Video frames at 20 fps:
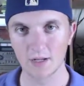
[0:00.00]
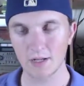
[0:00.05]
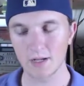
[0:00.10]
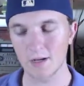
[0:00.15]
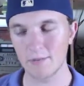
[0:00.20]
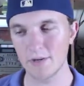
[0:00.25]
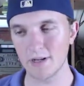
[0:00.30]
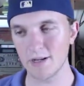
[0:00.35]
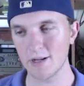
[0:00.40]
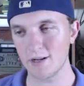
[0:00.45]

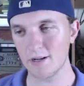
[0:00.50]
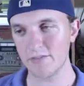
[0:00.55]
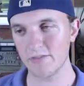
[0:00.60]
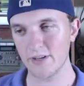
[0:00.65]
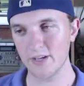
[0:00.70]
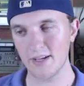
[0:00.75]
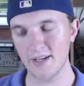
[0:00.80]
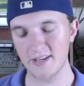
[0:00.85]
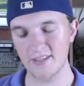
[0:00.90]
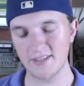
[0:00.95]
coming off
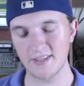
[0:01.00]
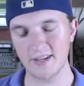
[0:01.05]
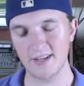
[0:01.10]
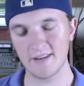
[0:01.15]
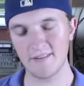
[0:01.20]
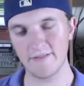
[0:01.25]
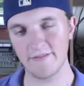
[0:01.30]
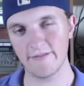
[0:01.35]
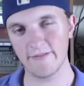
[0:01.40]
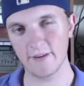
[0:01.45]
a
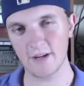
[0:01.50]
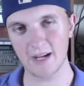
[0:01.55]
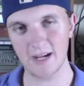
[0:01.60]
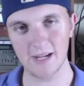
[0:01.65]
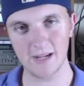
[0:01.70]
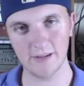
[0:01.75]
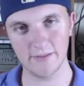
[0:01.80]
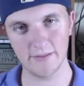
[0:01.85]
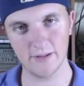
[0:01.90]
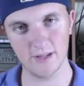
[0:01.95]

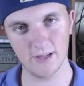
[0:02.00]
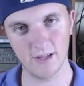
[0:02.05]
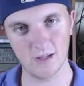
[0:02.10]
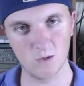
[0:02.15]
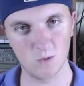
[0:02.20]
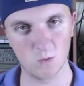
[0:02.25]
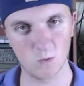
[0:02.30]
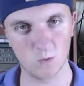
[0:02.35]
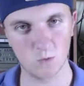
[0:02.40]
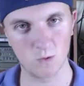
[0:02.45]

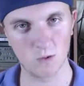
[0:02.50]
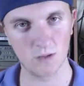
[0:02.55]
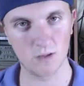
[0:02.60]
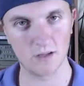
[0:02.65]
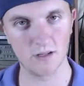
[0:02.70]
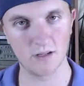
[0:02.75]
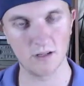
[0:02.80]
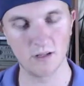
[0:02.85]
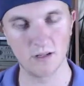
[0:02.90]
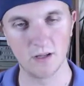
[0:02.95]

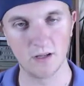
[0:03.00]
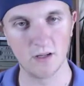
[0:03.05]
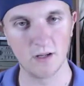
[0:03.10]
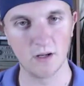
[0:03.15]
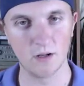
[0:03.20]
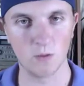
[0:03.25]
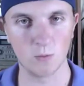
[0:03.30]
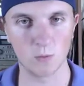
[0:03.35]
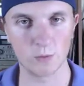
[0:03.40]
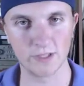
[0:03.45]
10-5-1
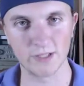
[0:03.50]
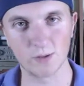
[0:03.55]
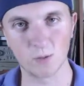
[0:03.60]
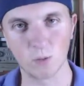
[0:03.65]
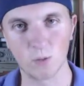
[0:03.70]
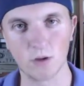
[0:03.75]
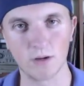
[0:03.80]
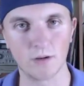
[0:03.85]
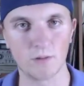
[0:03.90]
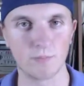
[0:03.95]
week
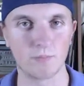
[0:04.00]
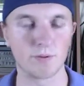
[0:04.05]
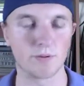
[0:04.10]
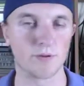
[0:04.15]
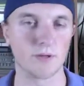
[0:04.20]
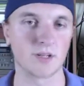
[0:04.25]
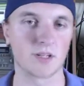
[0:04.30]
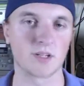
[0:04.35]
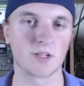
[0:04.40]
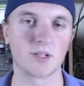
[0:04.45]
1
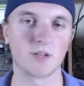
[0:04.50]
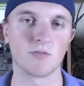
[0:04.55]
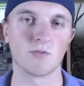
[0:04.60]
prediction